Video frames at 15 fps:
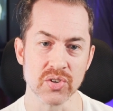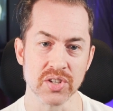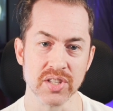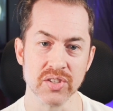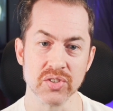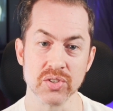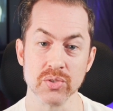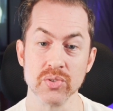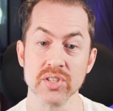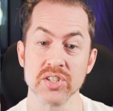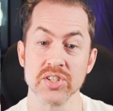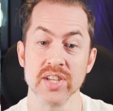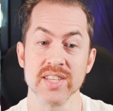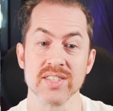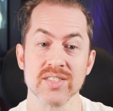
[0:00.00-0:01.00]
into the
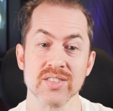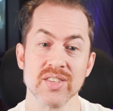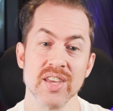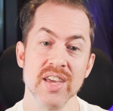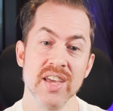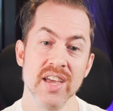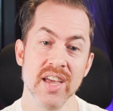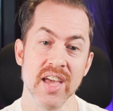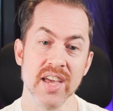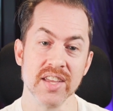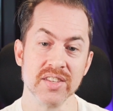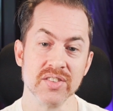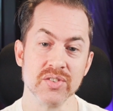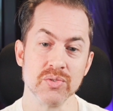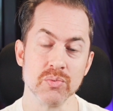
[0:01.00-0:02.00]
Chaste.
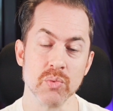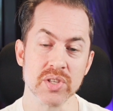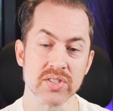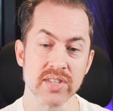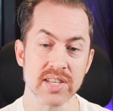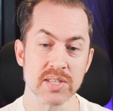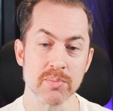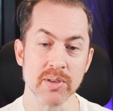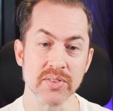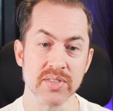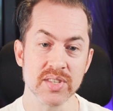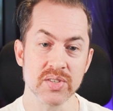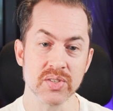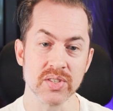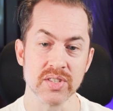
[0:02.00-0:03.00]
And what's nice about
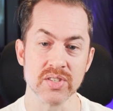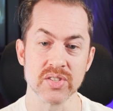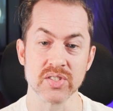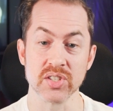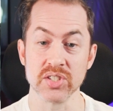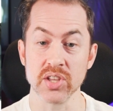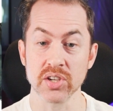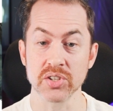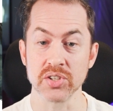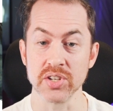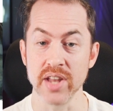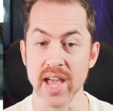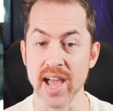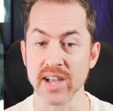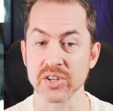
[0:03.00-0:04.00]
this is
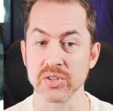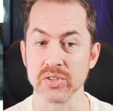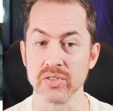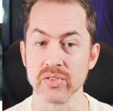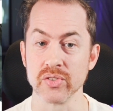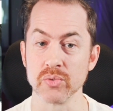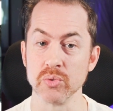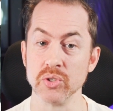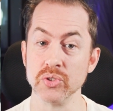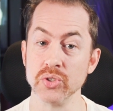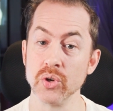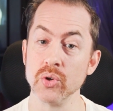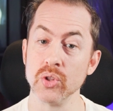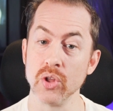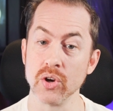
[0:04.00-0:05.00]
seduction actions will
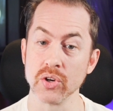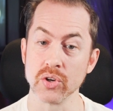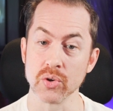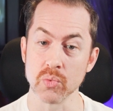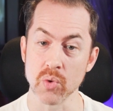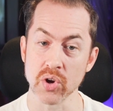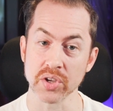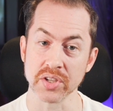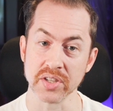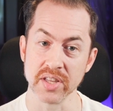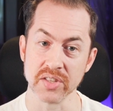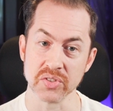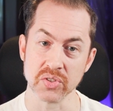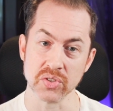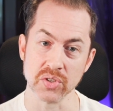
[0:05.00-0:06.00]
no longer work
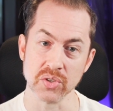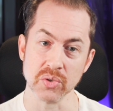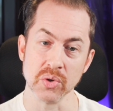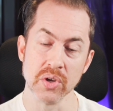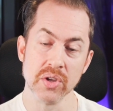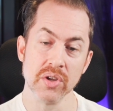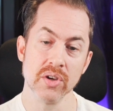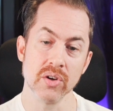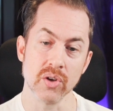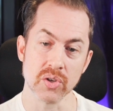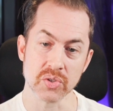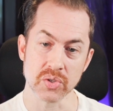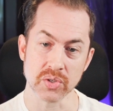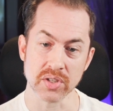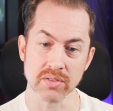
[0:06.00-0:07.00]
against you,
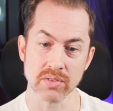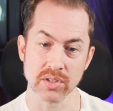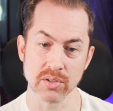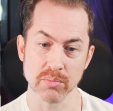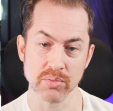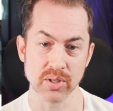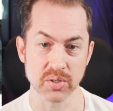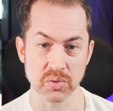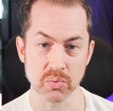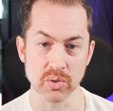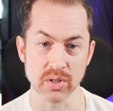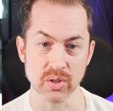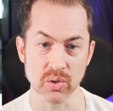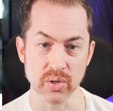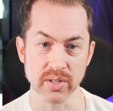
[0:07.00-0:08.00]
also giving you
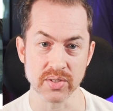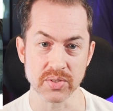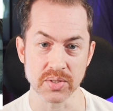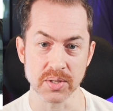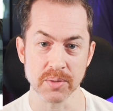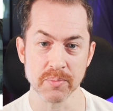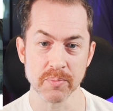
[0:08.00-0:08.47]
+1 loyalty.